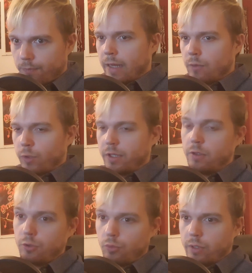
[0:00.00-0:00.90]
And what
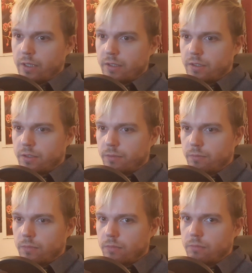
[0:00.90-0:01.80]
they do is,
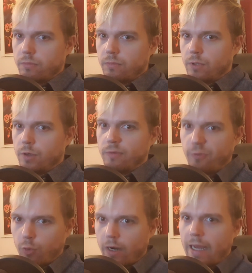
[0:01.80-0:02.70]

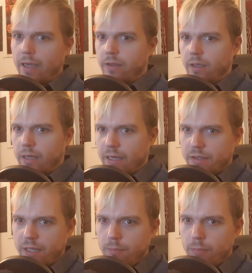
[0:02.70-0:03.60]
for acting
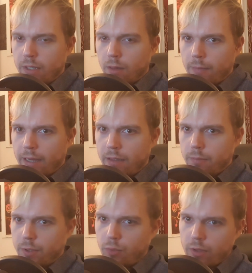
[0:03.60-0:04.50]
as a
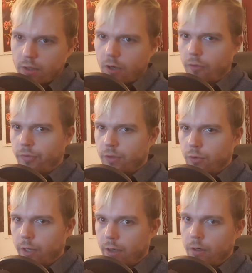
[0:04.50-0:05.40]
middleman between the content
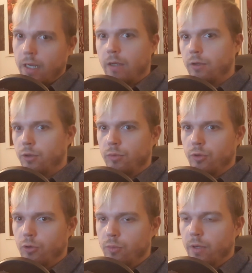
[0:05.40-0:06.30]
creator and
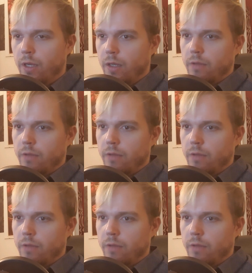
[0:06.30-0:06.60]
YouTube,